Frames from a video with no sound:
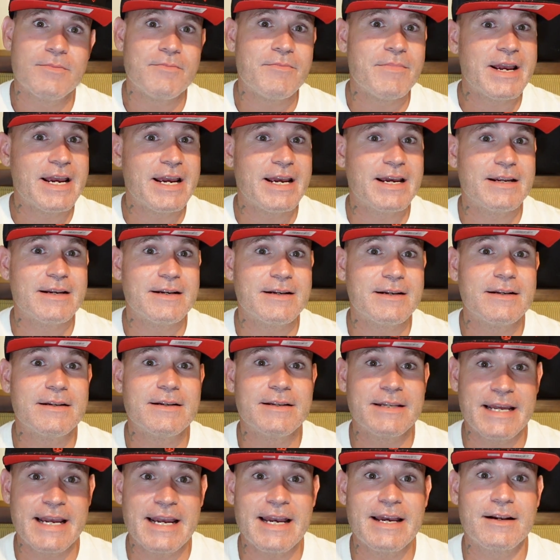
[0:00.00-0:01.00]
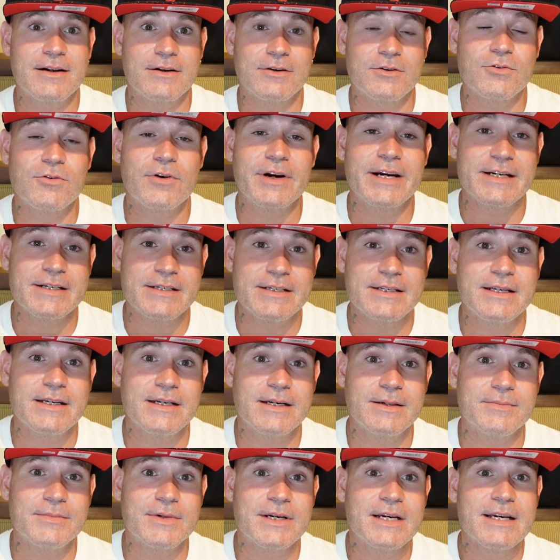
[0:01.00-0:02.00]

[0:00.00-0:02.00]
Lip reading: Man, they had a great team.